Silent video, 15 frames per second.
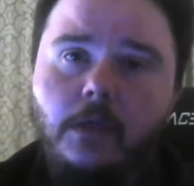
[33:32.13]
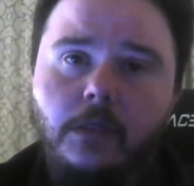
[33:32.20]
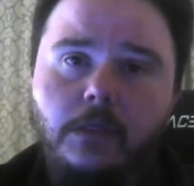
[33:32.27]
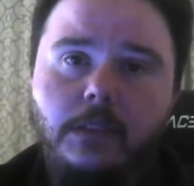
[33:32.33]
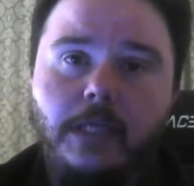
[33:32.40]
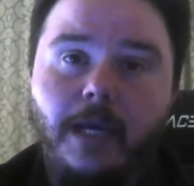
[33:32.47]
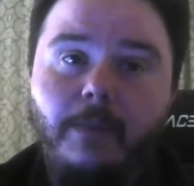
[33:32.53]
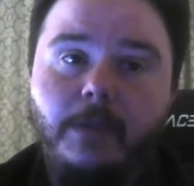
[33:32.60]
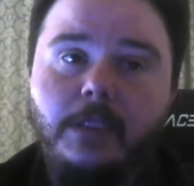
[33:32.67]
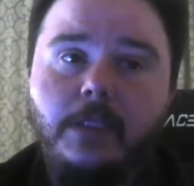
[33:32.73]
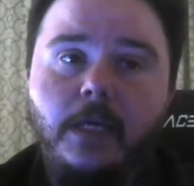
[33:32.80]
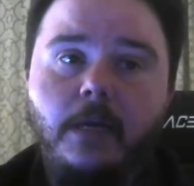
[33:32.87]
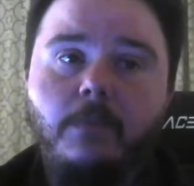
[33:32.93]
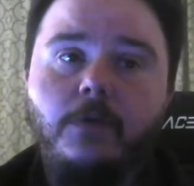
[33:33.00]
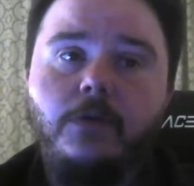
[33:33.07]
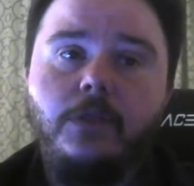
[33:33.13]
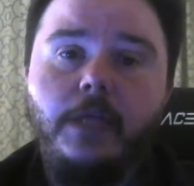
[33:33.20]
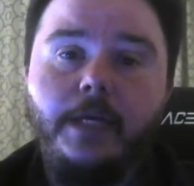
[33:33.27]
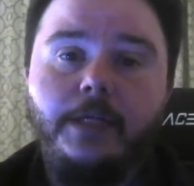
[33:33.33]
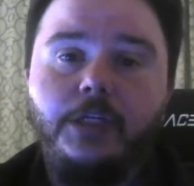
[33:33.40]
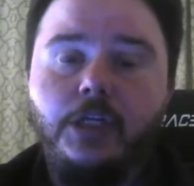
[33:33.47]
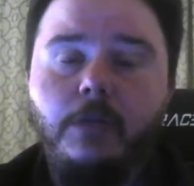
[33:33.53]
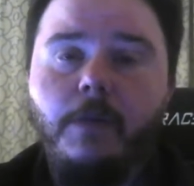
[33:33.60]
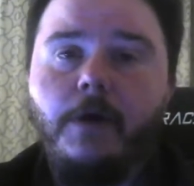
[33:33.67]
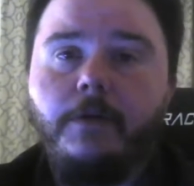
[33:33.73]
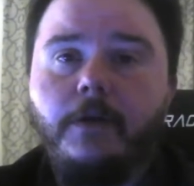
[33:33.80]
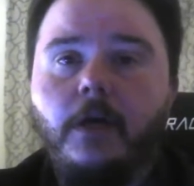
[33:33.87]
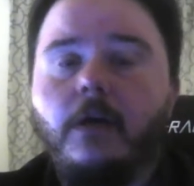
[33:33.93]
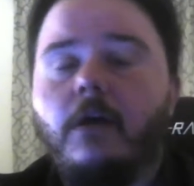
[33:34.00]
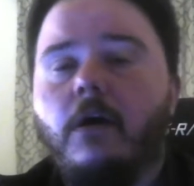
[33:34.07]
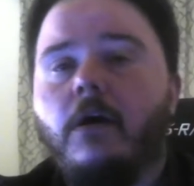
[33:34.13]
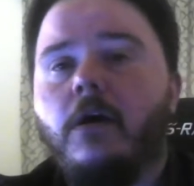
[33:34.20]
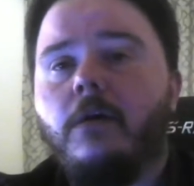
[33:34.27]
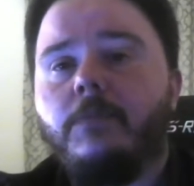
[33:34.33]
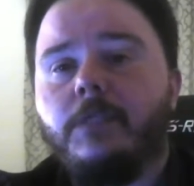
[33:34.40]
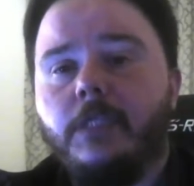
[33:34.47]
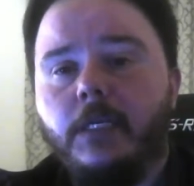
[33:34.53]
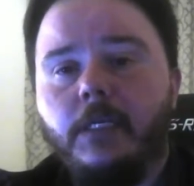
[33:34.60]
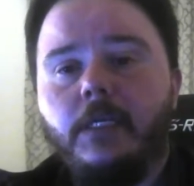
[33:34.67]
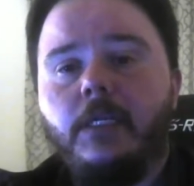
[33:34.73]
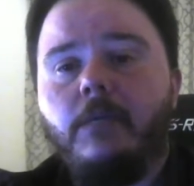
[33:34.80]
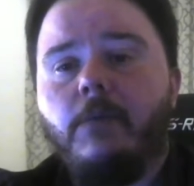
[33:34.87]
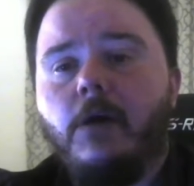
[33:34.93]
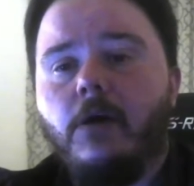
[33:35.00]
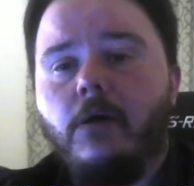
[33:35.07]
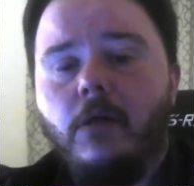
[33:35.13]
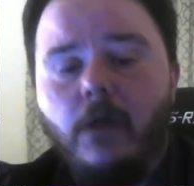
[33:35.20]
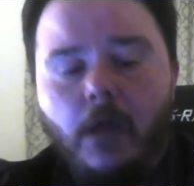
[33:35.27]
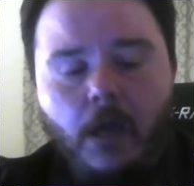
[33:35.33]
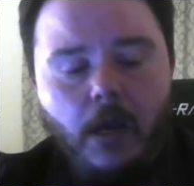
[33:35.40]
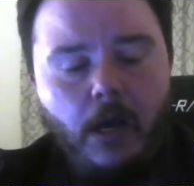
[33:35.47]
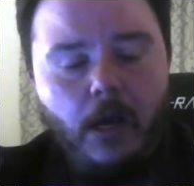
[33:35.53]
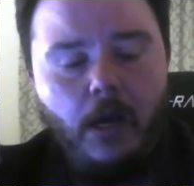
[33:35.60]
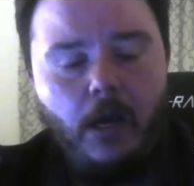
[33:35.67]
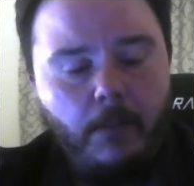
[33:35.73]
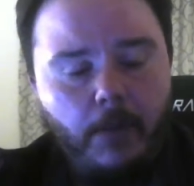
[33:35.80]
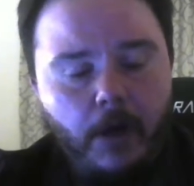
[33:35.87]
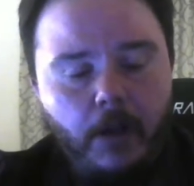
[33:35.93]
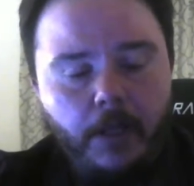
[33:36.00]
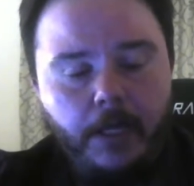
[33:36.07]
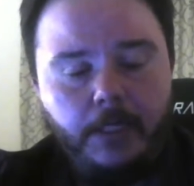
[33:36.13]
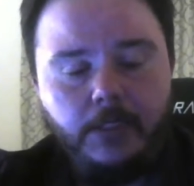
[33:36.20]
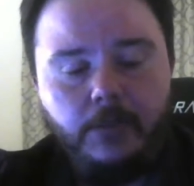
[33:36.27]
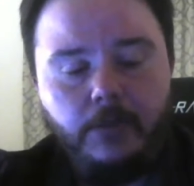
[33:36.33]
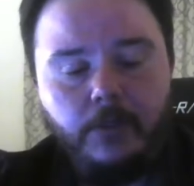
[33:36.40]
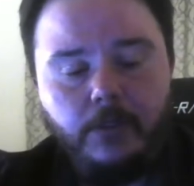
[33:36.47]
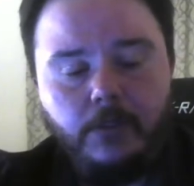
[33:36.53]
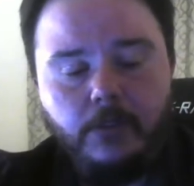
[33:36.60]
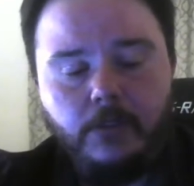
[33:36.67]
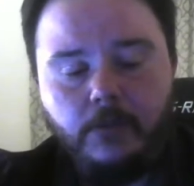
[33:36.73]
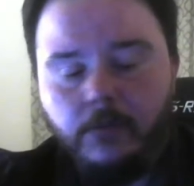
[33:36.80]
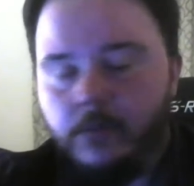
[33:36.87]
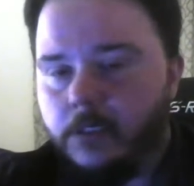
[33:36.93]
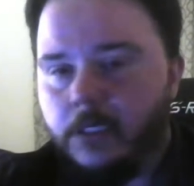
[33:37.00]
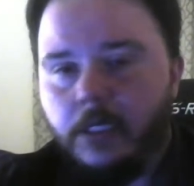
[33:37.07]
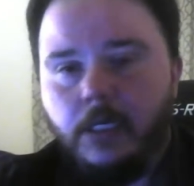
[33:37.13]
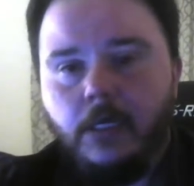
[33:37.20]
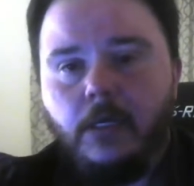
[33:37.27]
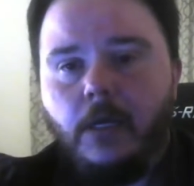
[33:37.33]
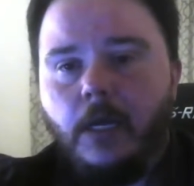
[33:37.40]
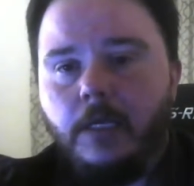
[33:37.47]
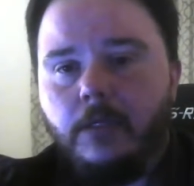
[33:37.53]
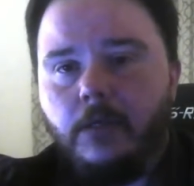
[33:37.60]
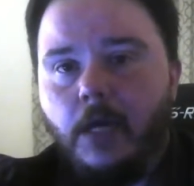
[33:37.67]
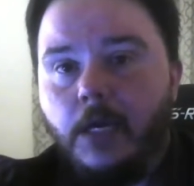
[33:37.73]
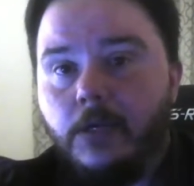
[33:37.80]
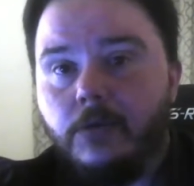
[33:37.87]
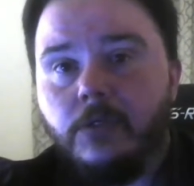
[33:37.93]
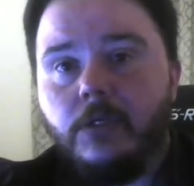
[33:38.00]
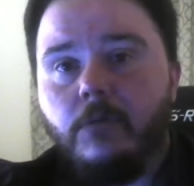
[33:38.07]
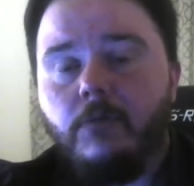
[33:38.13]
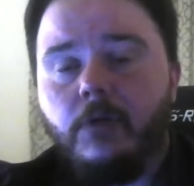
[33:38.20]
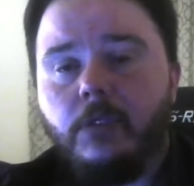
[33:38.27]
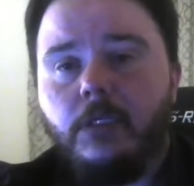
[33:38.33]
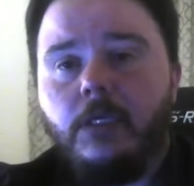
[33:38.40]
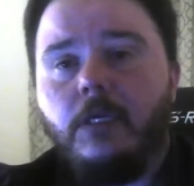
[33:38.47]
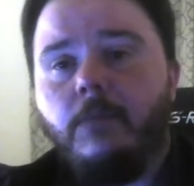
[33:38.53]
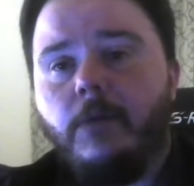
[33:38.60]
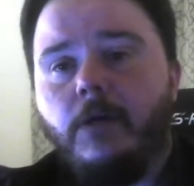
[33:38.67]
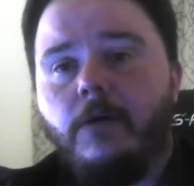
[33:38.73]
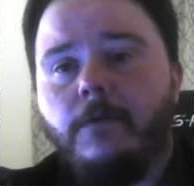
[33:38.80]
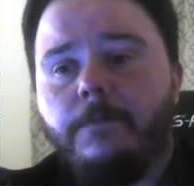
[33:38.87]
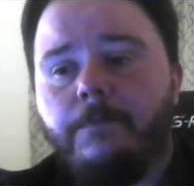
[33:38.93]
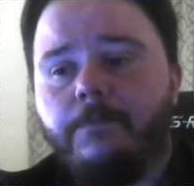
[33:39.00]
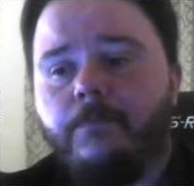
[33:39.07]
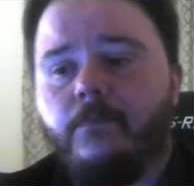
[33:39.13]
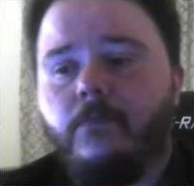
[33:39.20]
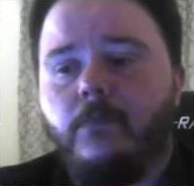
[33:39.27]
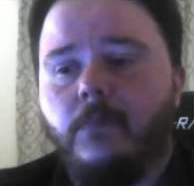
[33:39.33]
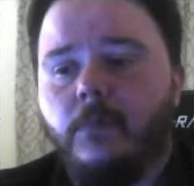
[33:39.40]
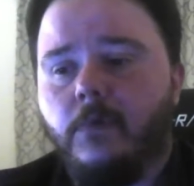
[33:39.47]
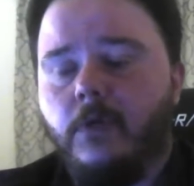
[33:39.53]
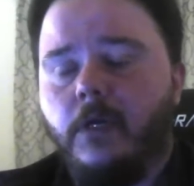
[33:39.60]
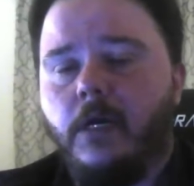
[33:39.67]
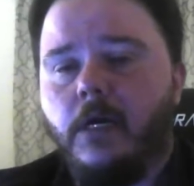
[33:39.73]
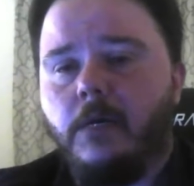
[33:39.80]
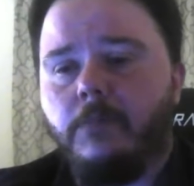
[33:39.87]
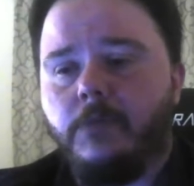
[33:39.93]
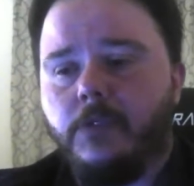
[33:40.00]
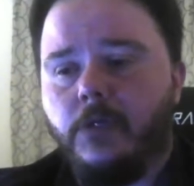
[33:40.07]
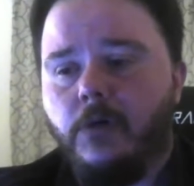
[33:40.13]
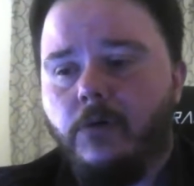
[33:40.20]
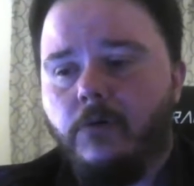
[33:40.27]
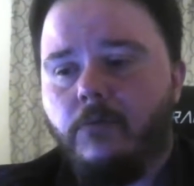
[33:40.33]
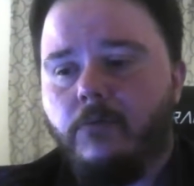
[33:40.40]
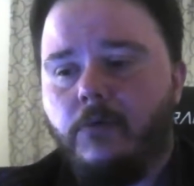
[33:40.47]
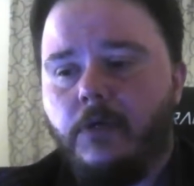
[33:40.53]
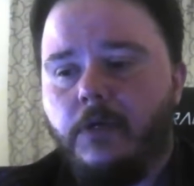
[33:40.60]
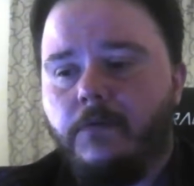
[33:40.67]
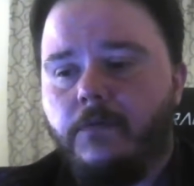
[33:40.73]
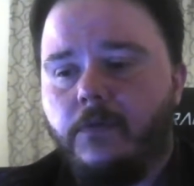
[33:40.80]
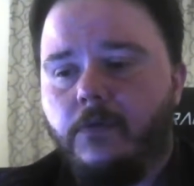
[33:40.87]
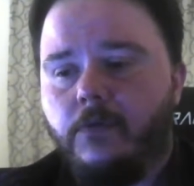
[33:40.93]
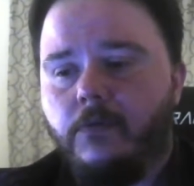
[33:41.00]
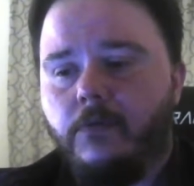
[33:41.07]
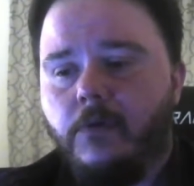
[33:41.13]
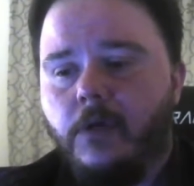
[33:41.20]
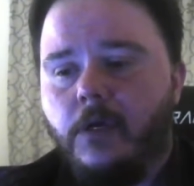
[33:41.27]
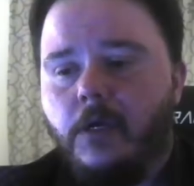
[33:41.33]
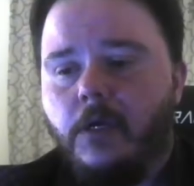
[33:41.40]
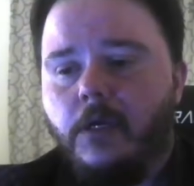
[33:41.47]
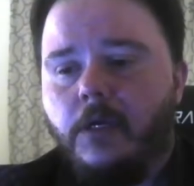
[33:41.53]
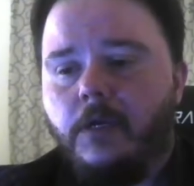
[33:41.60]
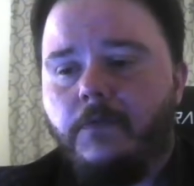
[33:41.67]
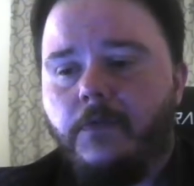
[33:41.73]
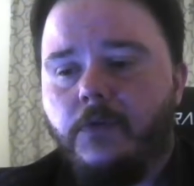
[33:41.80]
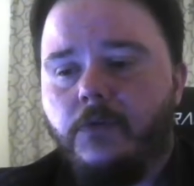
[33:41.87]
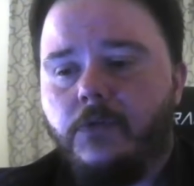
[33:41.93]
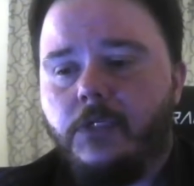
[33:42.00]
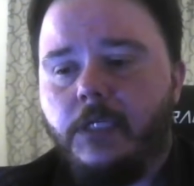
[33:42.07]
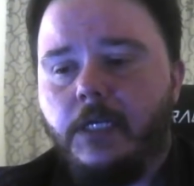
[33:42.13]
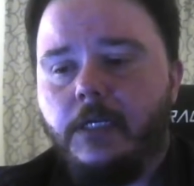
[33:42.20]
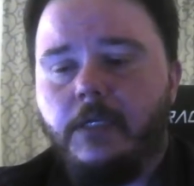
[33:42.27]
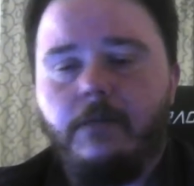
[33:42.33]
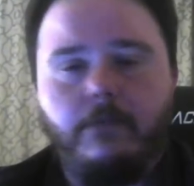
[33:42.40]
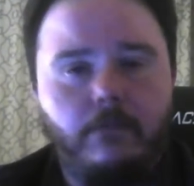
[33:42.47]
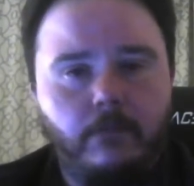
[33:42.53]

Scamming Scammers at gmail.com. Send an email. Um, I'll answer it as soon as I can. I, I usually work the email. Um, so if you if you do send it,